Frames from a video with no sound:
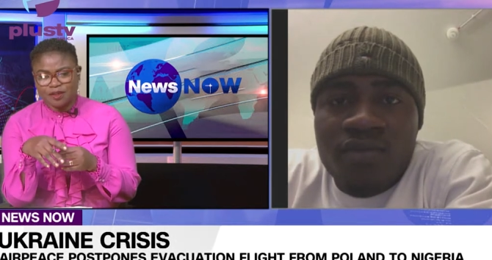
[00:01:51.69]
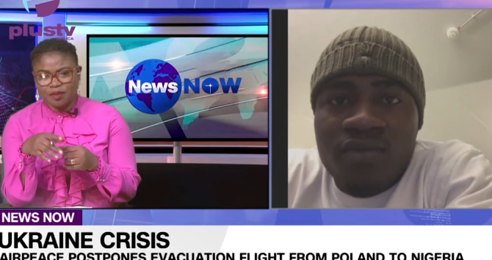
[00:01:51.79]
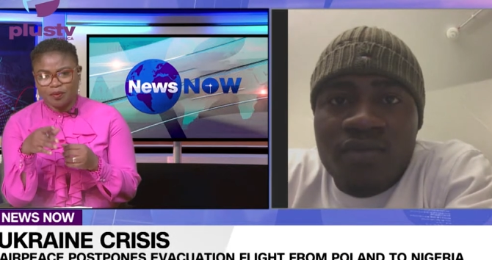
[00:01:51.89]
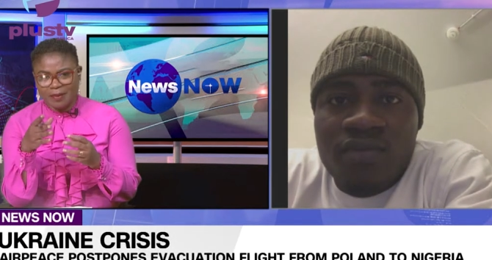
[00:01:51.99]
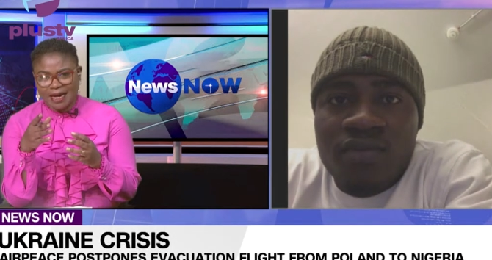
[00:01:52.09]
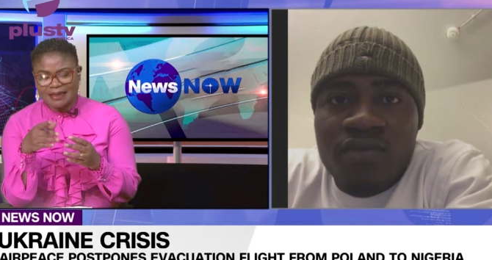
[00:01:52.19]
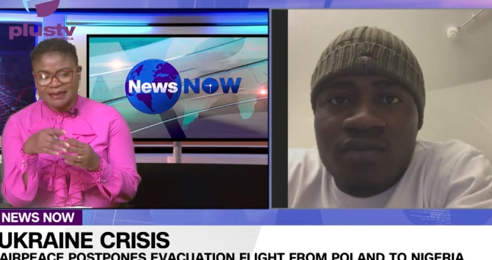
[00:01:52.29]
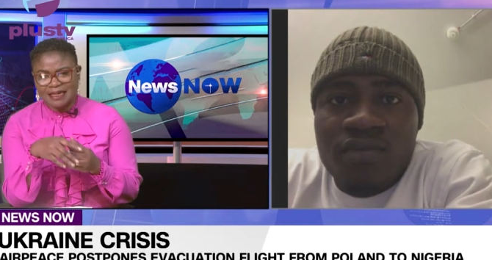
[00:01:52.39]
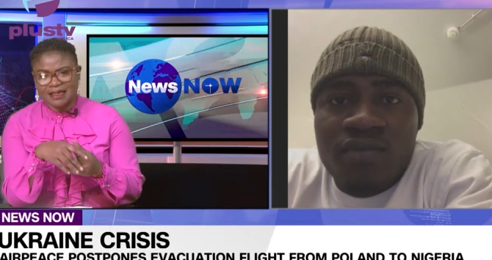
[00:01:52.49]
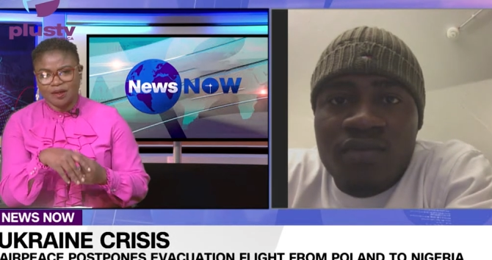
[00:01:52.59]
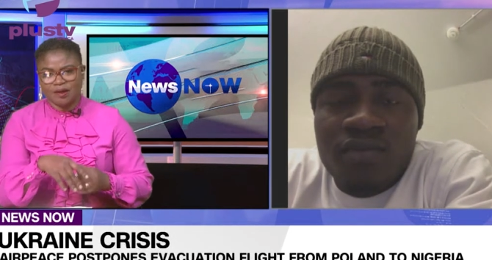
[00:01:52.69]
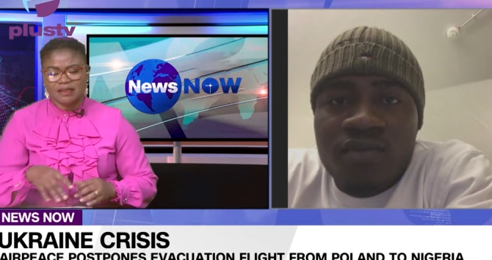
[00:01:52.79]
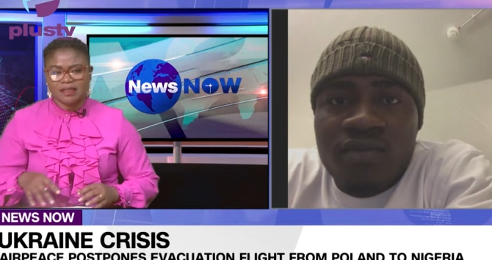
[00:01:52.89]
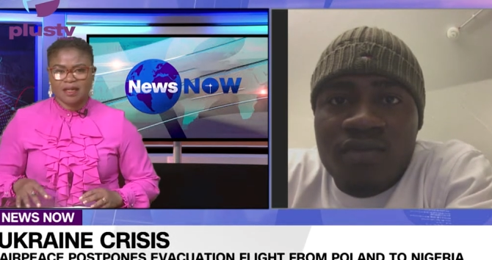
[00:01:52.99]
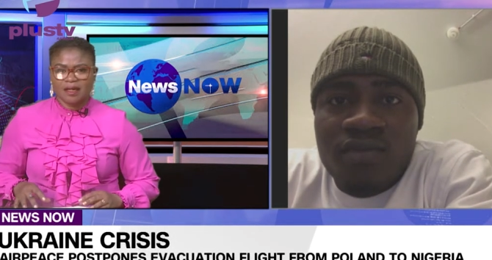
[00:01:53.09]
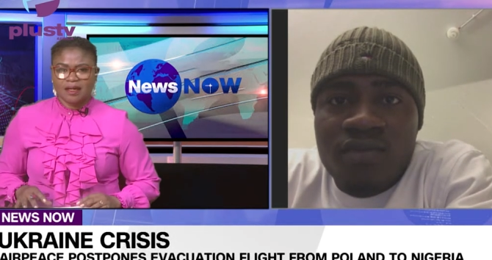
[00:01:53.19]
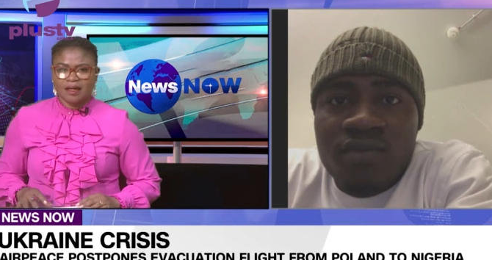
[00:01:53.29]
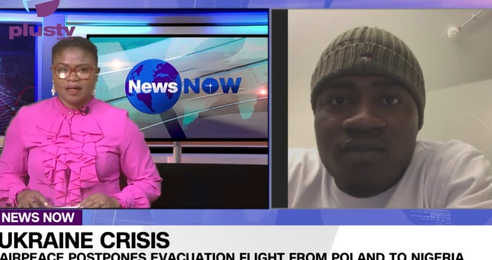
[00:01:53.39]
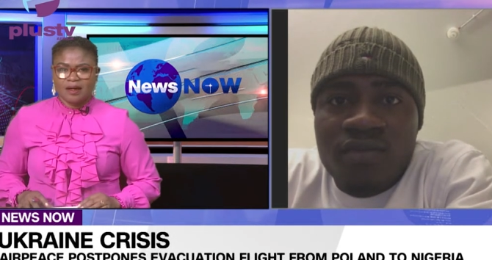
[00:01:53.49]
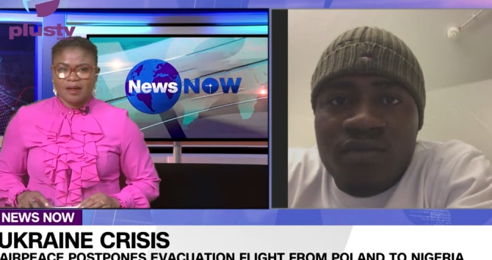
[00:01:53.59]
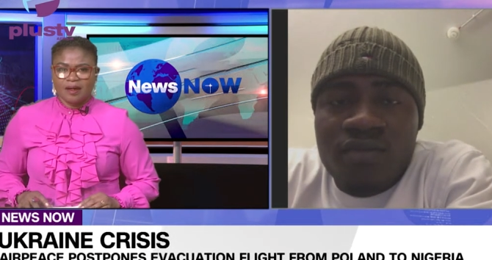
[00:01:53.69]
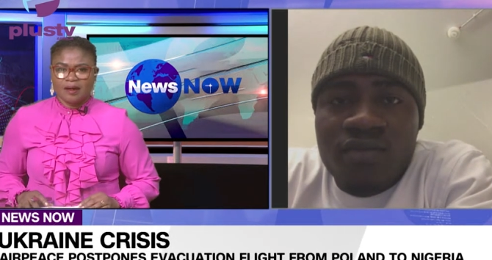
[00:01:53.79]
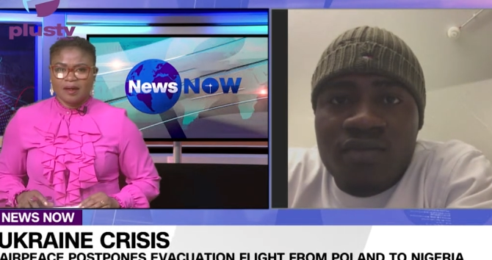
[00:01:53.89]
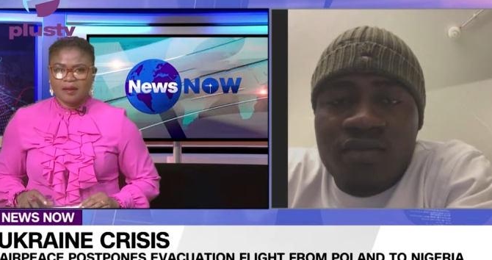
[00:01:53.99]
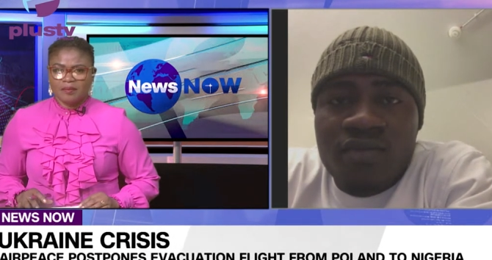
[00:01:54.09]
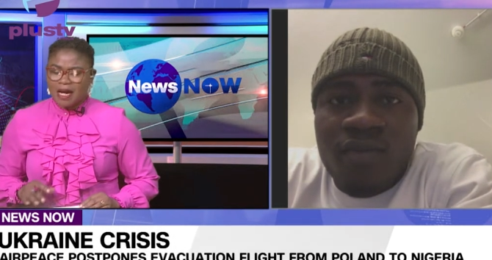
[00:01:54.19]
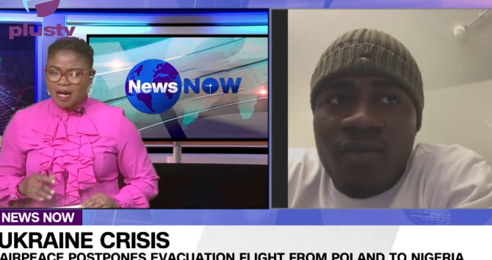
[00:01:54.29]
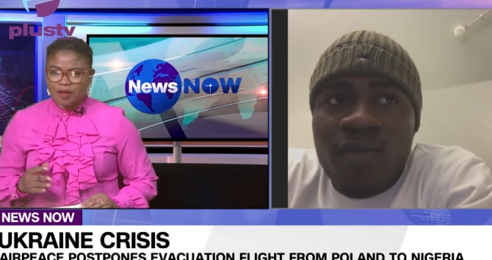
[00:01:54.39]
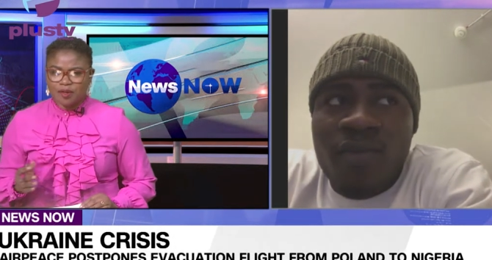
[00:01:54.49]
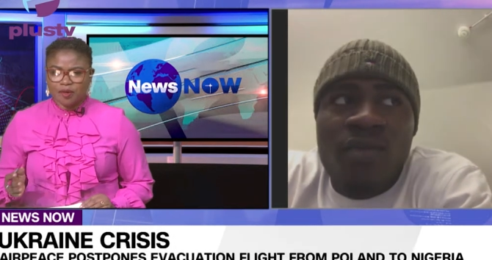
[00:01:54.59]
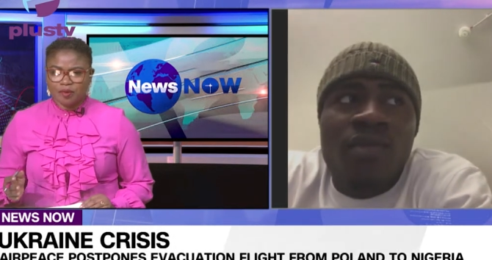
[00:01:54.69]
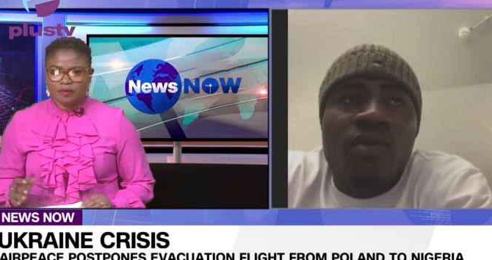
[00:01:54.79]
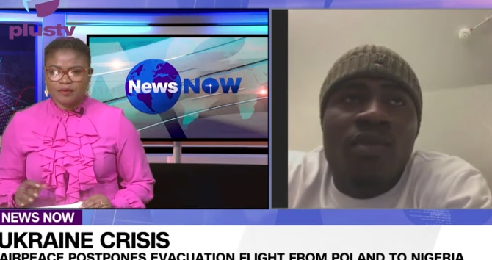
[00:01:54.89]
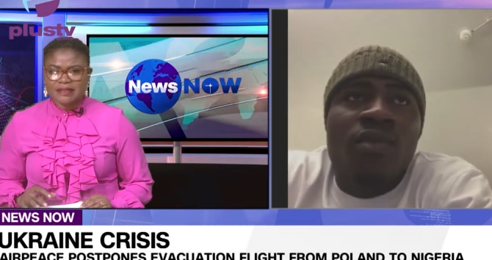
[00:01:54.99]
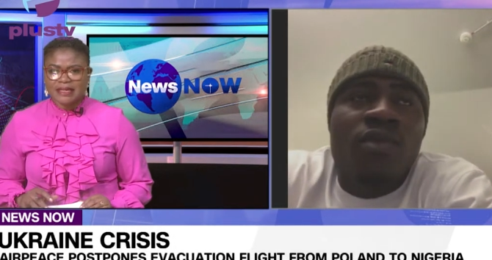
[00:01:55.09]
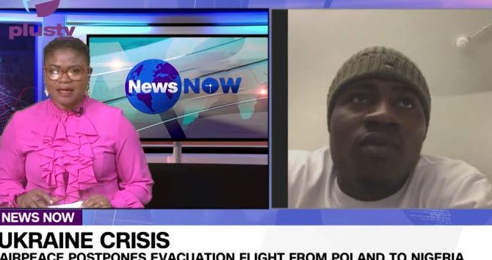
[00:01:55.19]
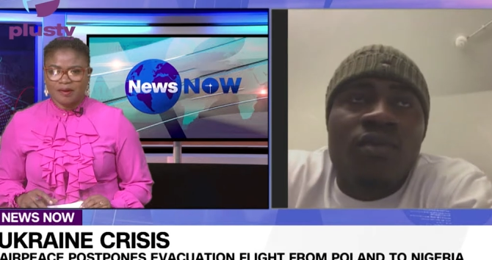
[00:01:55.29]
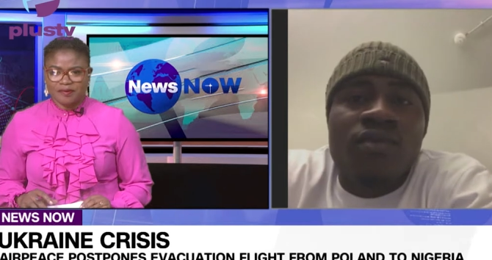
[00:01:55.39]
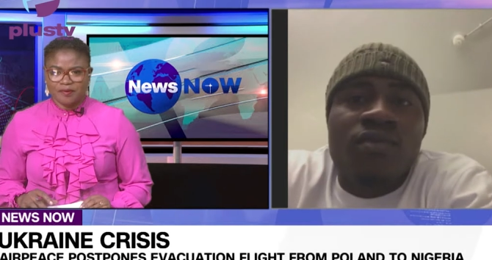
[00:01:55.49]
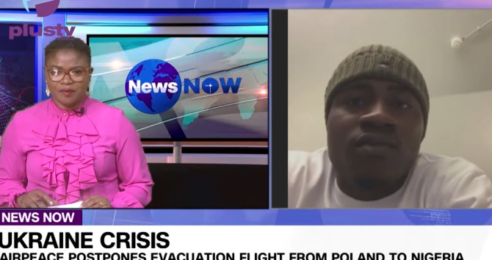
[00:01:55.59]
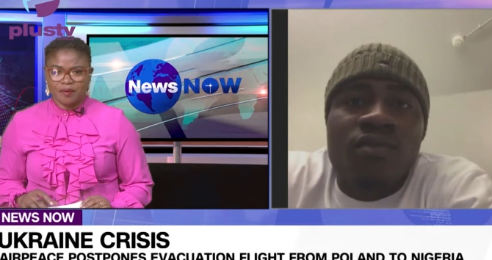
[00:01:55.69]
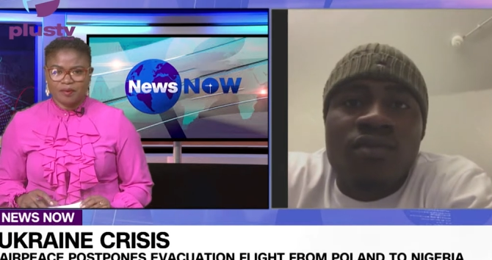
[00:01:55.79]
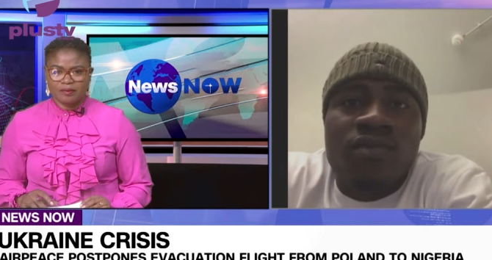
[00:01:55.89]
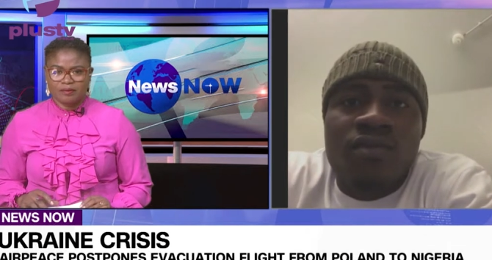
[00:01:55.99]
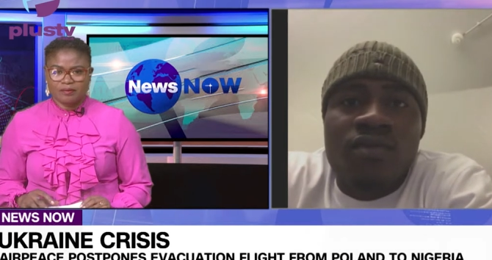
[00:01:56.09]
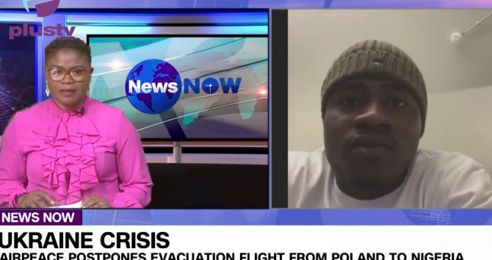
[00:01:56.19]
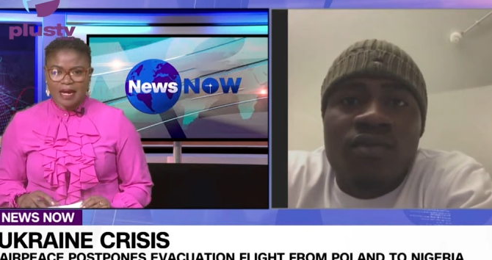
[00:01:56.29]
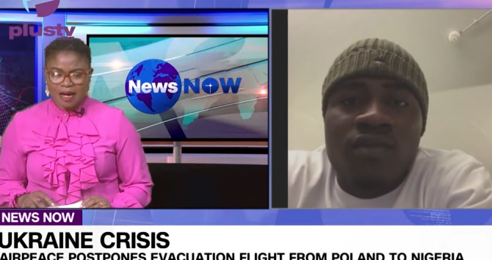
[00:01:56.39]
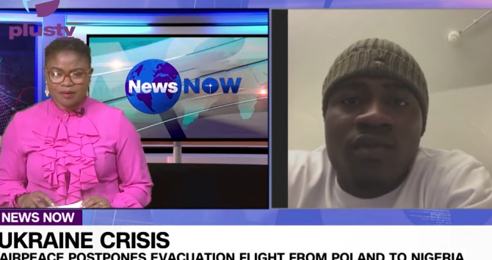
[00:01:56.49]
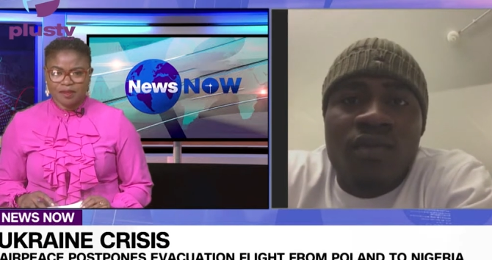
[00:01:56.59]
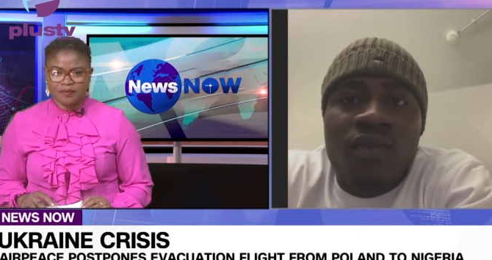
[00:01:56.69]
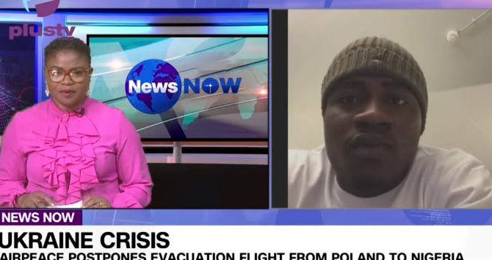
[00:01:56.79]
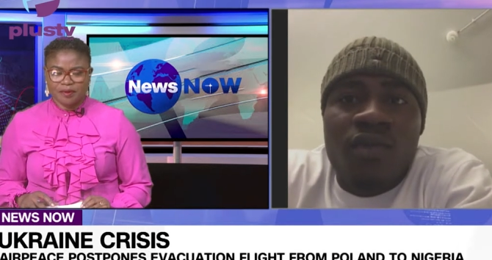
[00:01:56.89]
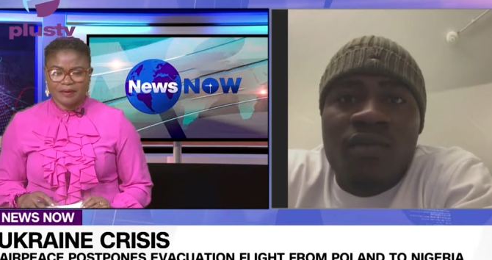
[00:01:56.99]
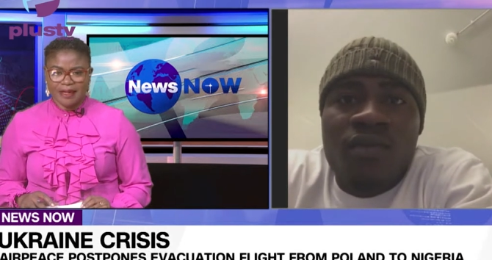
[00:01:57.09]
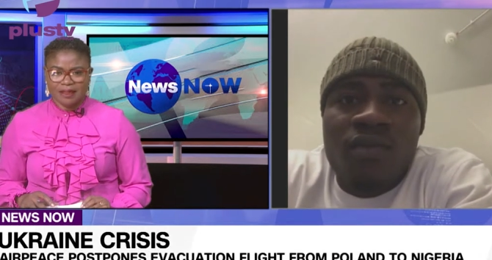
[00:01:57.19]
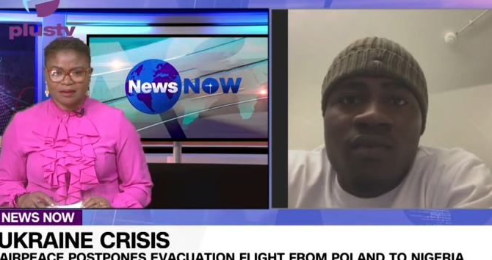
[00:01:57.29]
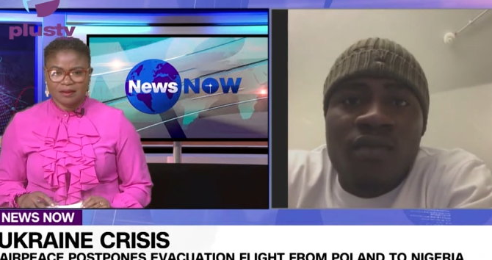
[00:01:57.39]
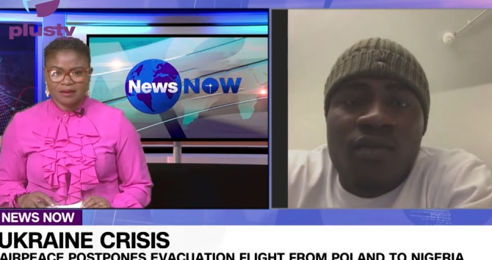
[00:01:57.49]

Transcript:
Speaker 1: Do you mind telling us um, how you scaled through out of Ukraine?